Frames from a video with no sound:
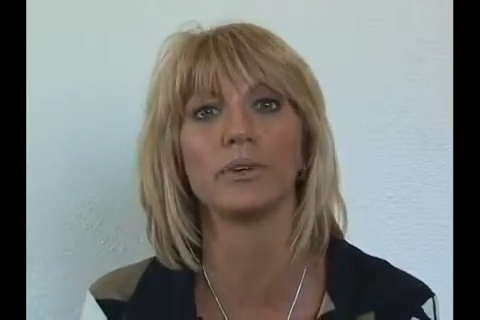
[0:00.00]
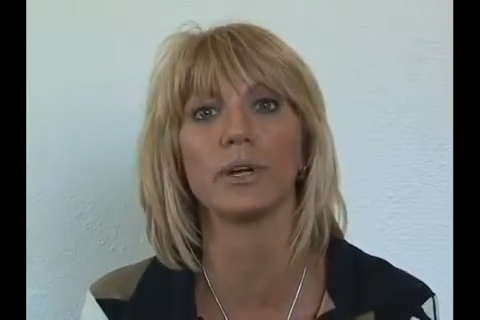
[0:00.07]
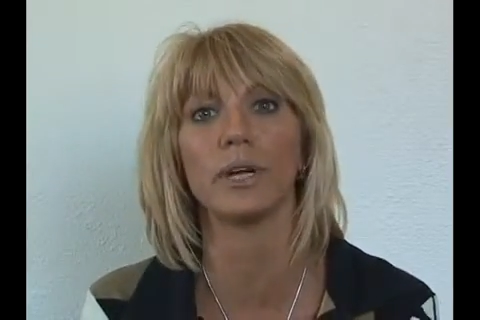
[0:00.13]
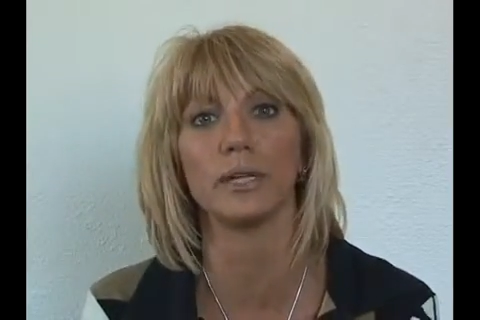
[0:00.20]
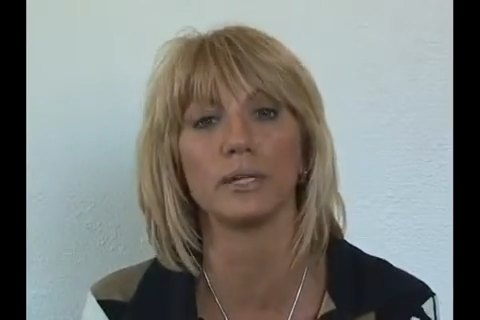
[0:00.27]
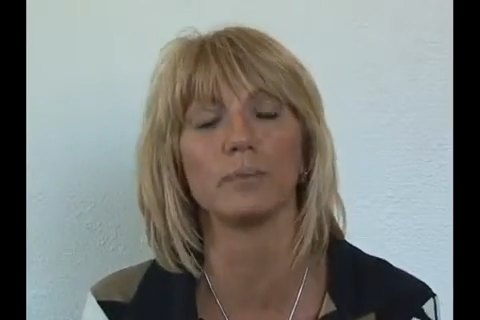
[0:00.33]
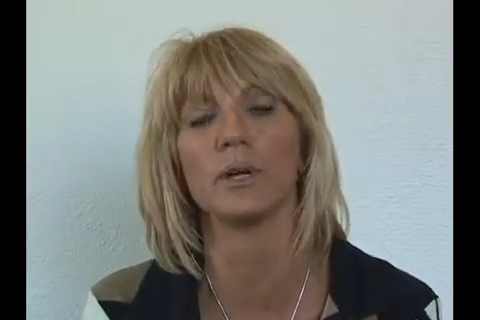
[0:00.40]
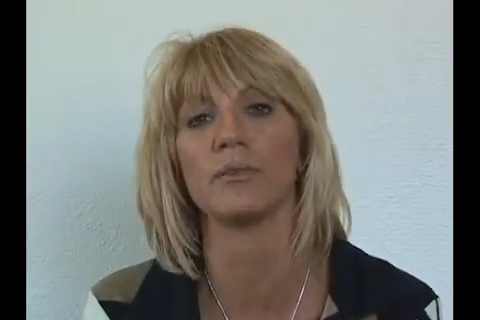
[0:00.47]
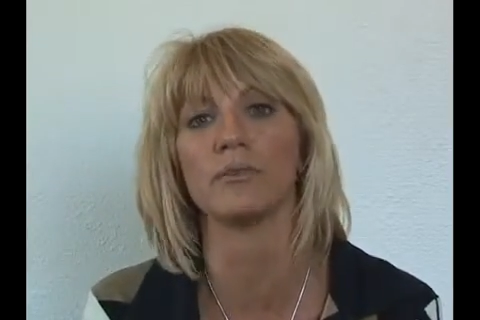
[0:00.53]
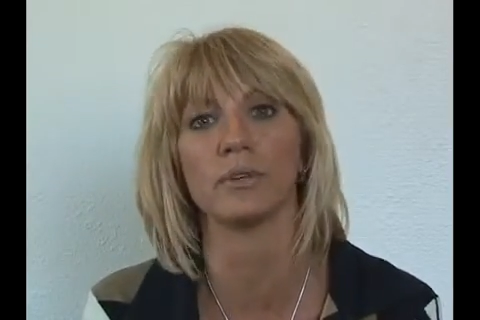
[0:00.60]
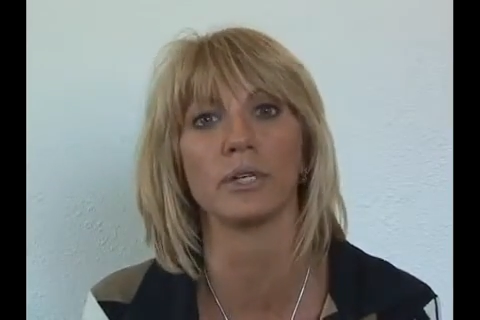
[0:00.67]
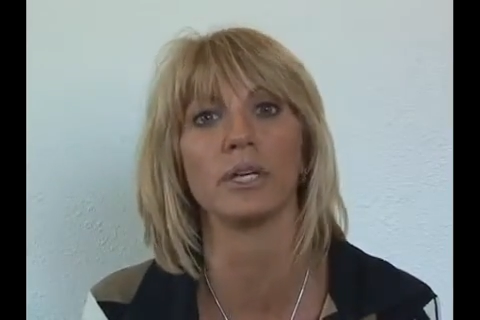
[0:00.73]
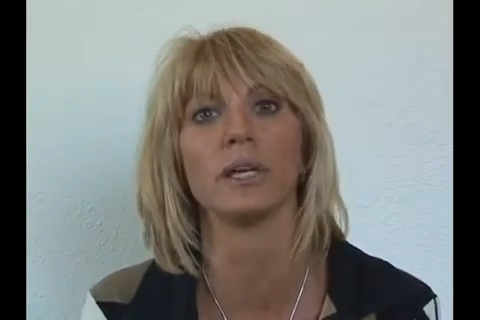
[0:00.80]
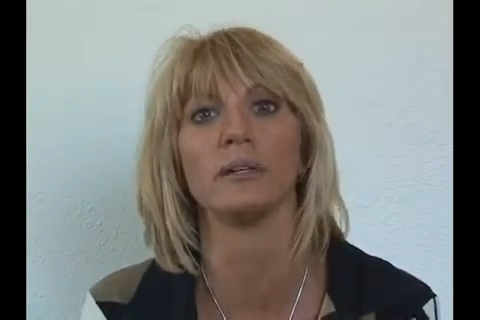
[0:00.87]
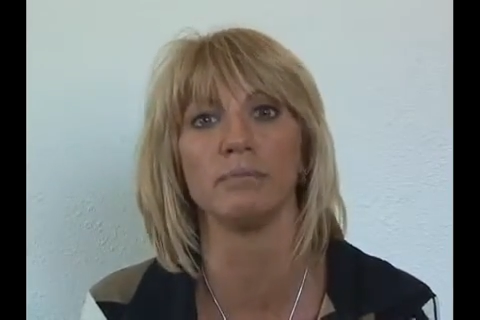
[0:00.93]
for asthma ever
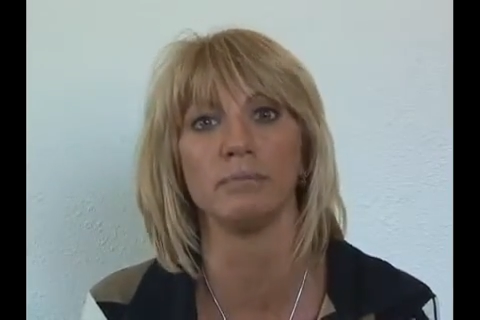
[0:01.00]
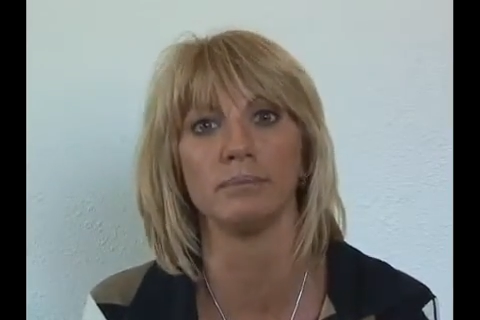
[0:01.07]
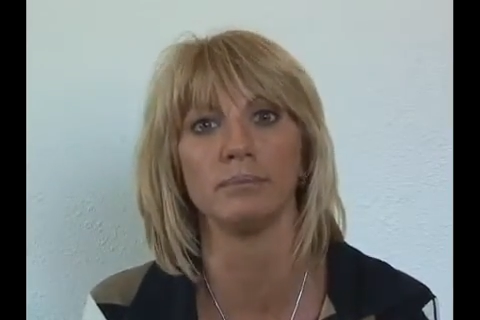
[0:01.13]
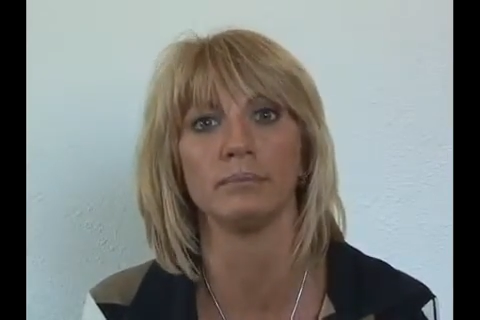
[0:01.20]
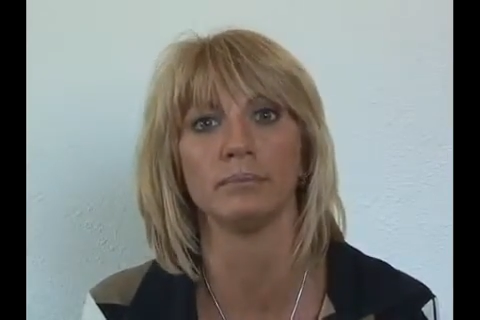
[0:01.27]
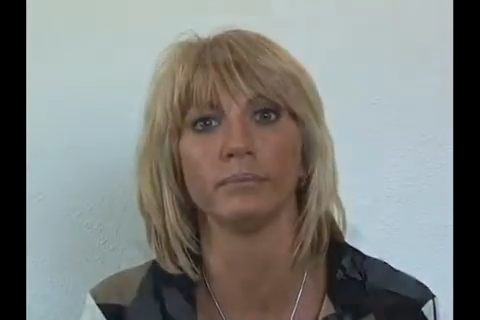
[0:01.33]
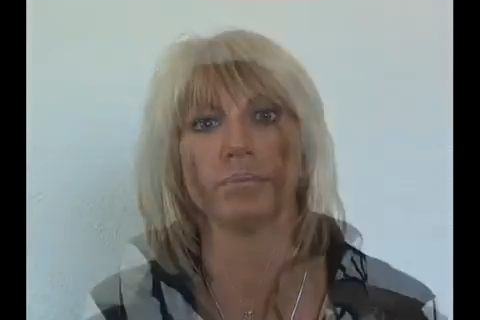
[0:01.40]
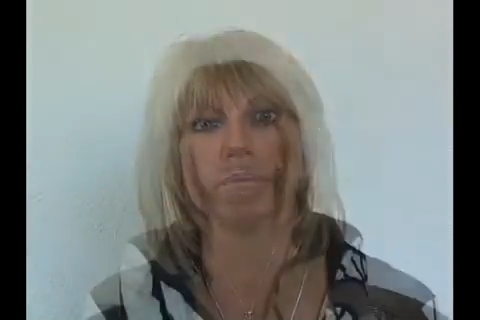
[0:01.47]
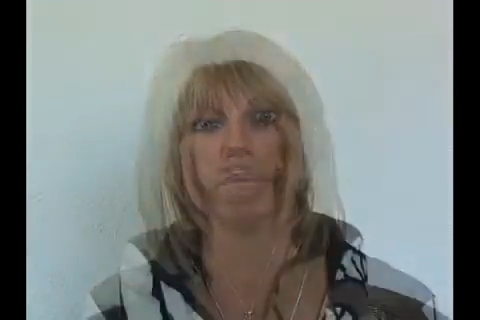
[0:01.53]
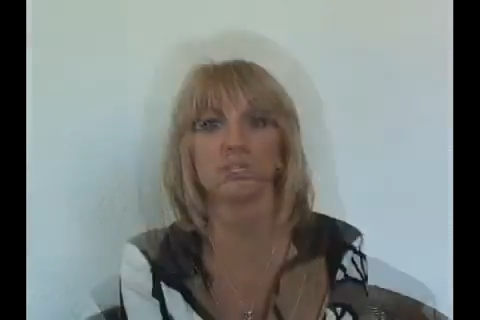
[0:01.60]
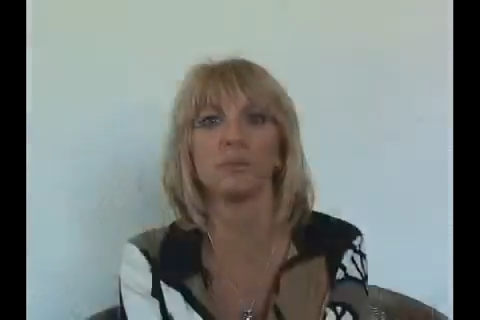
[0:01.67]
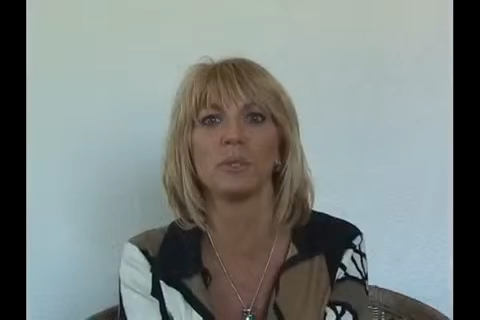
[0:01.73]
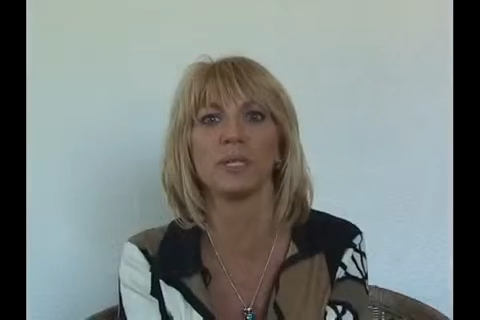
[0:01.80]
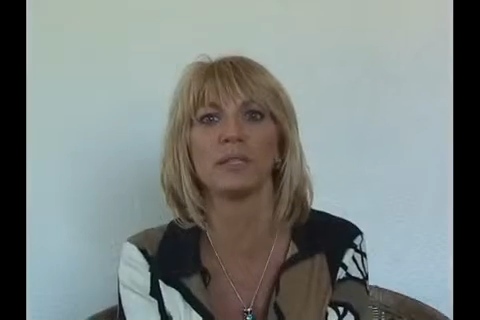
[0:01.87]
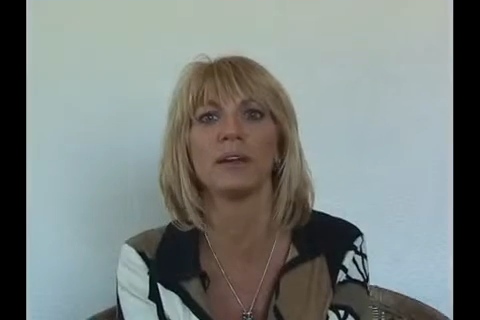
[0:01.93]
again. He's a
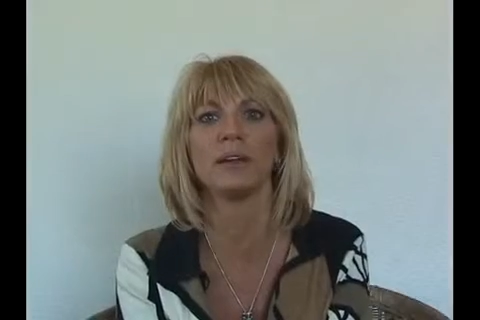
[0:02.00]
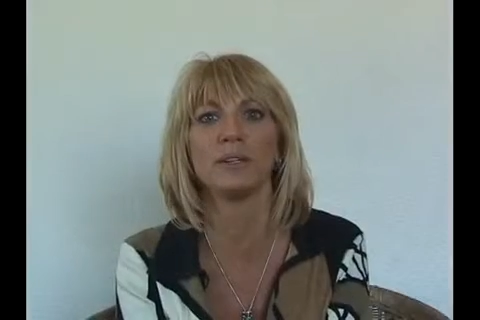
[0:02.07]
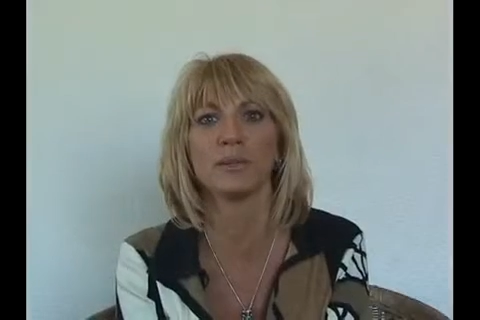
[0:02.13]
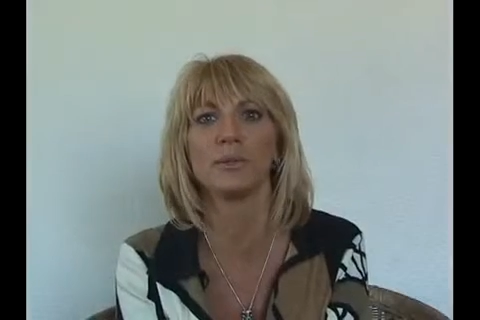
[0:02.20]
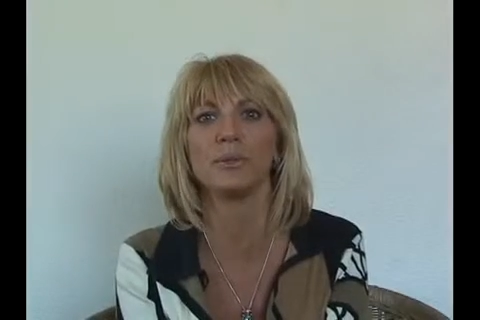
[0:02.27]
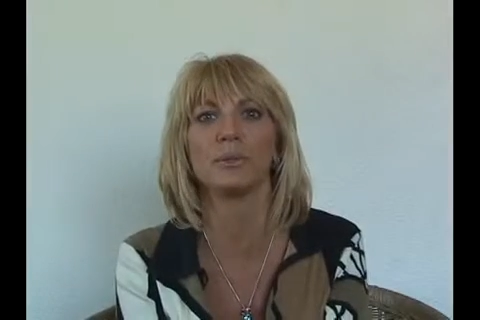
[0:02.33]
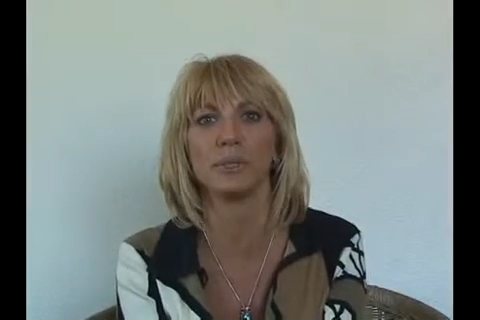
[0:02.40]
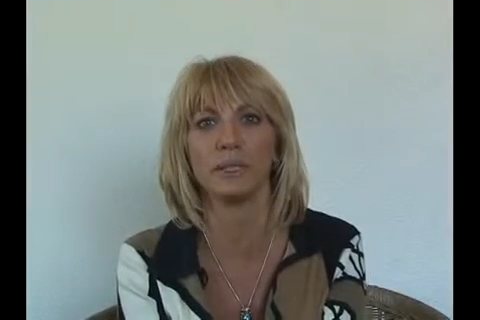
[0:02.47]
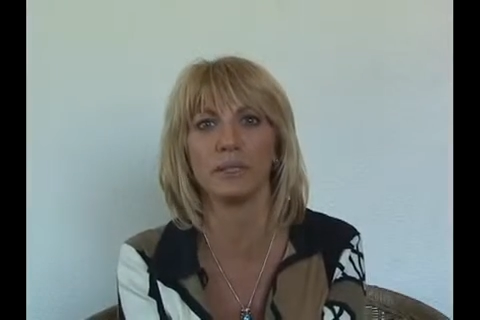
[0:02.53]
freshman in high school.